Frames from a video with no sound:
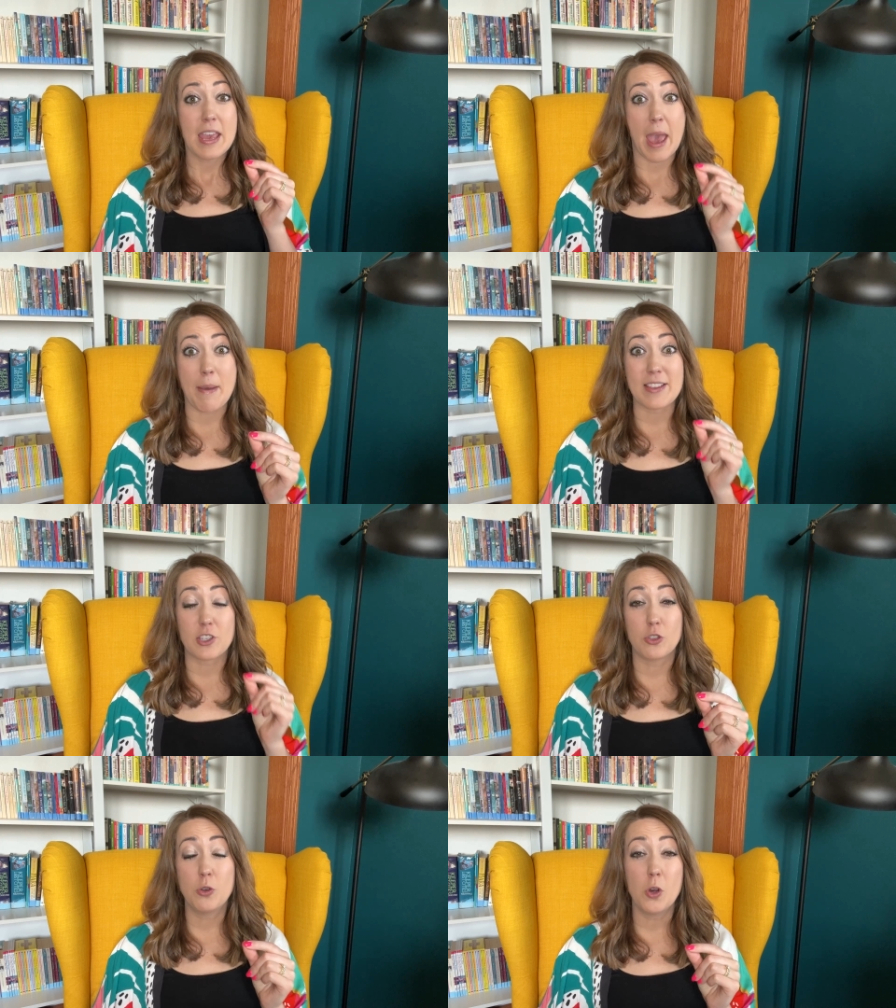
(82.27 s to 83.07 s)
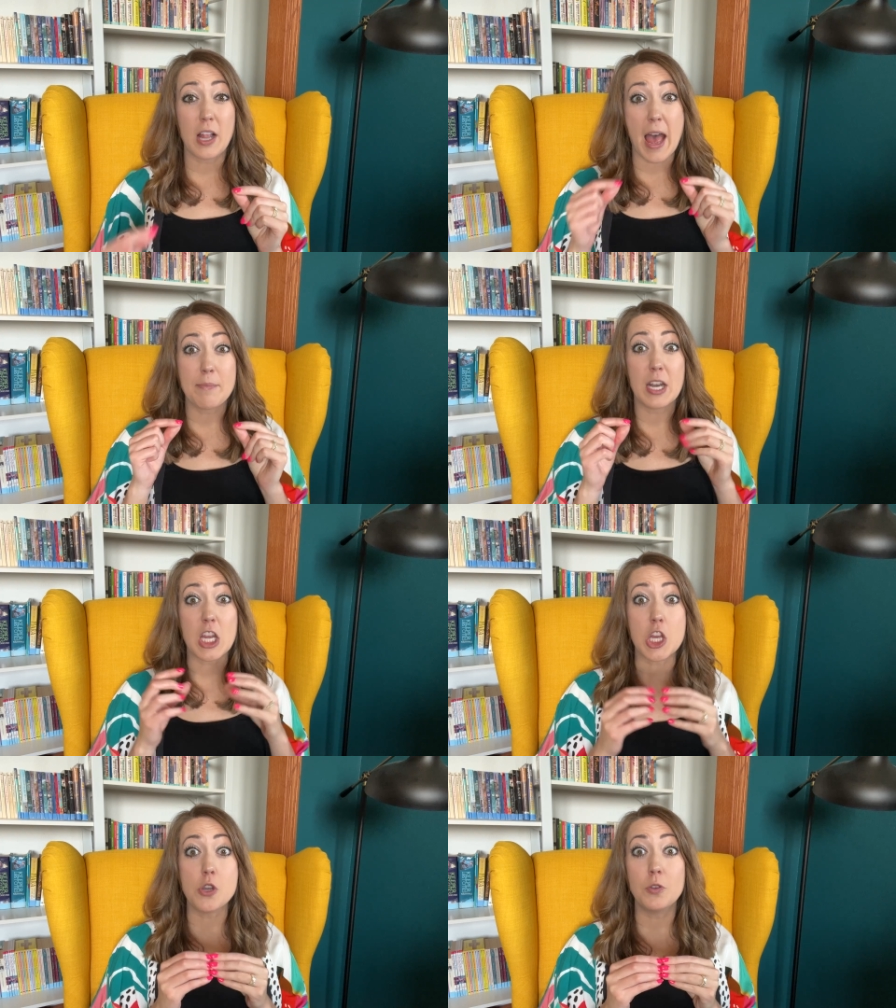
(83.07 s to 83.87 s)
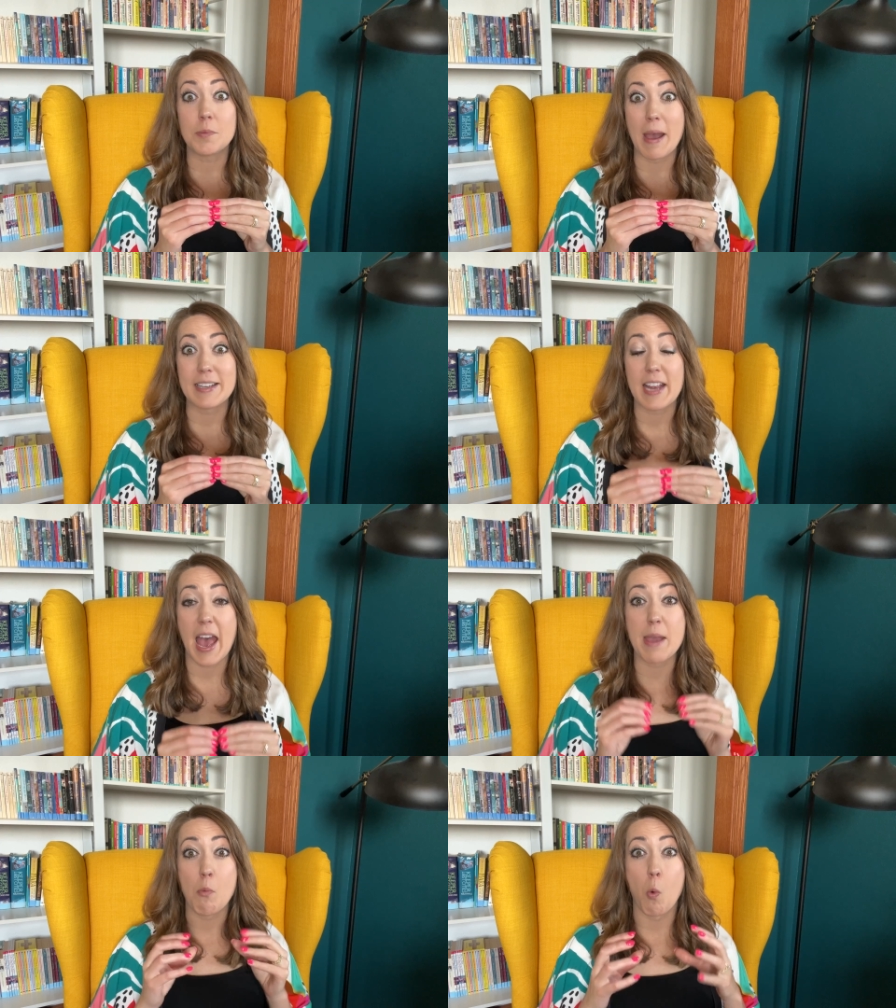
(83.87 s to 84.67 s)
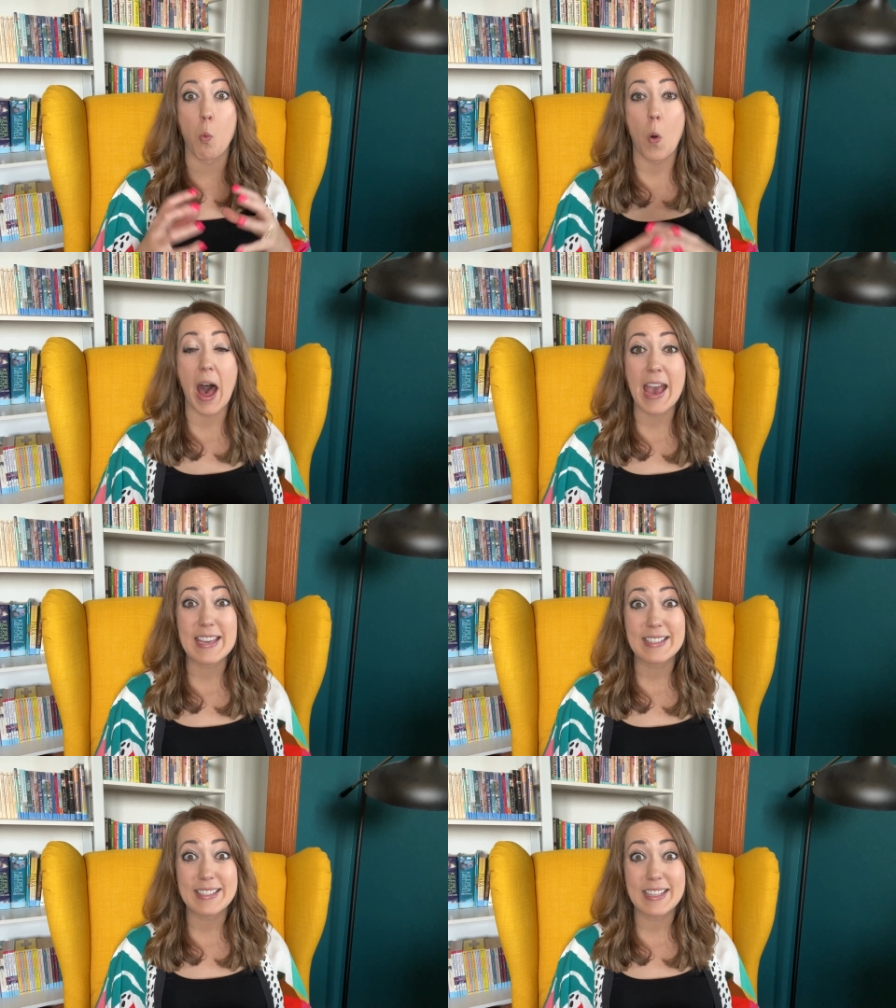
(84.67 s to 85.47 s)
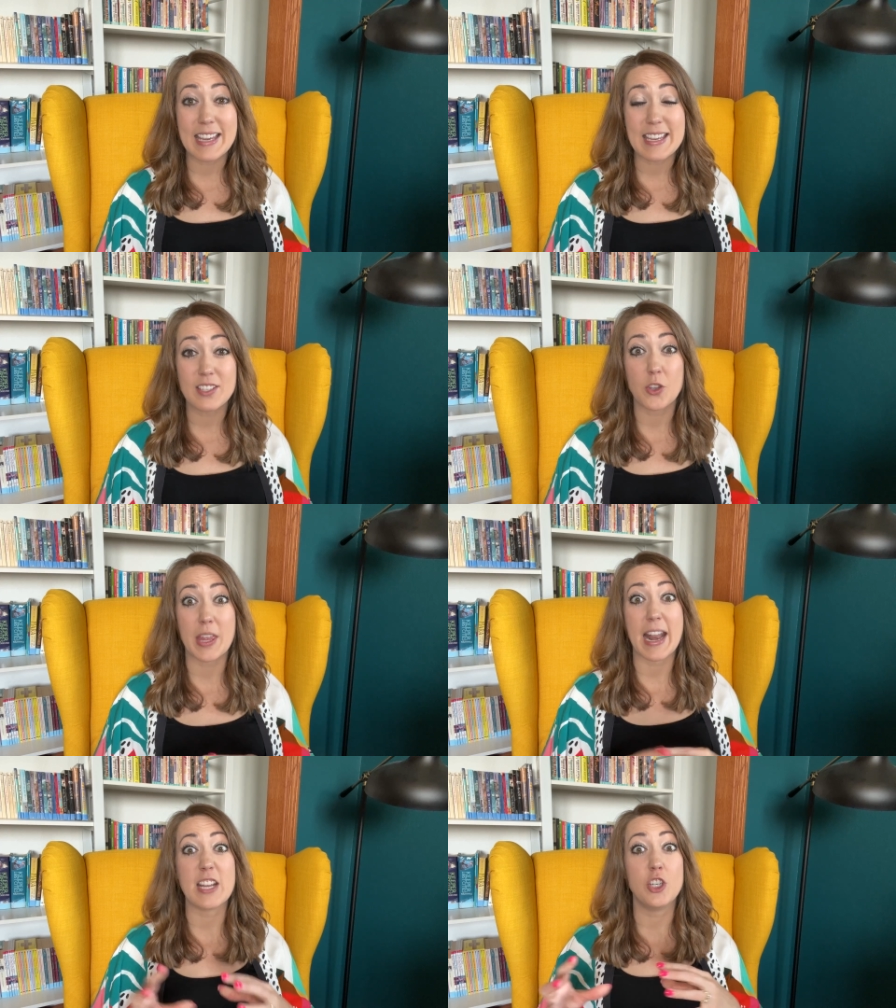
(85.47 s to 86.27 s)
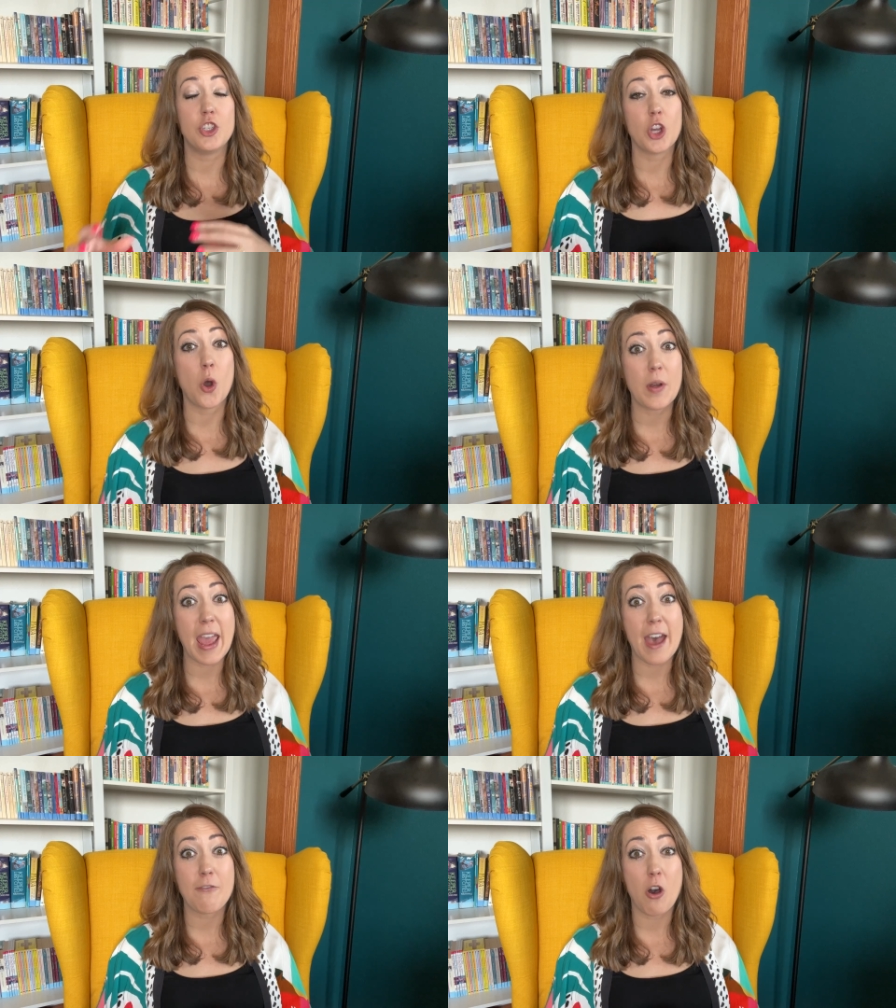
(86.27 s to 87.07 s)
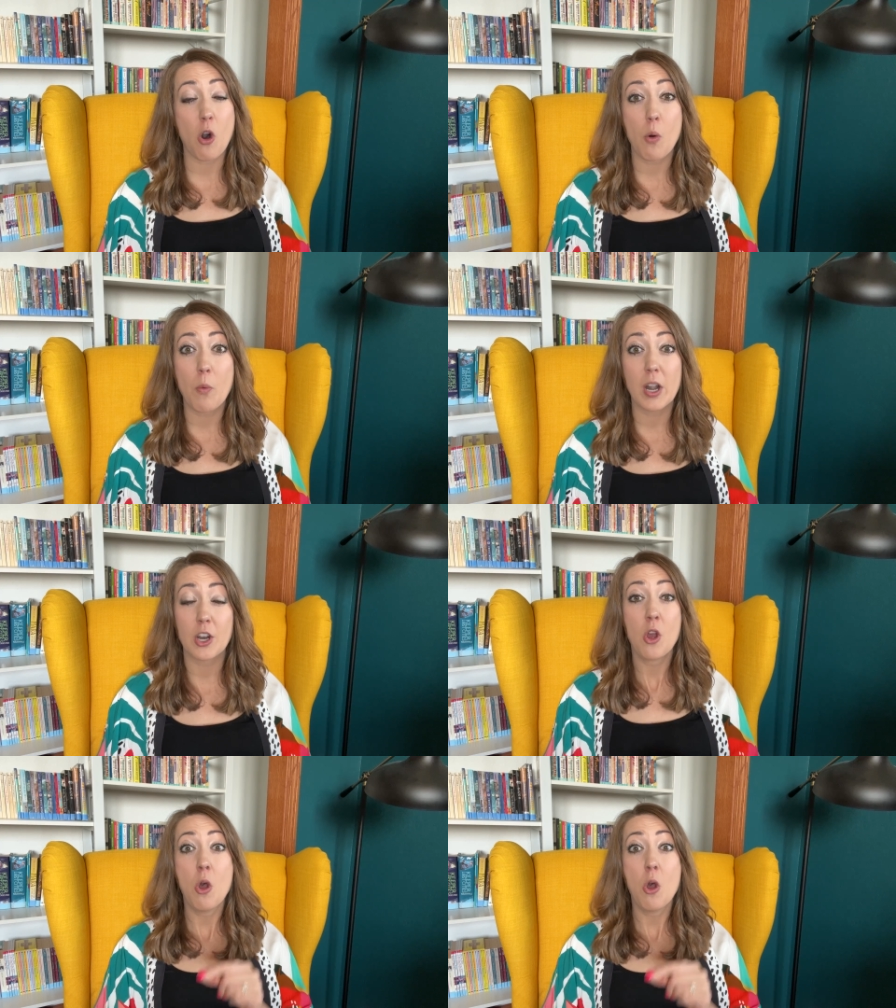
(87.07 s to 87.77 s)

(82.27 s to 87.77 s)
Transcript: am at school, I'm going to use my time wisely so that I don't have homework.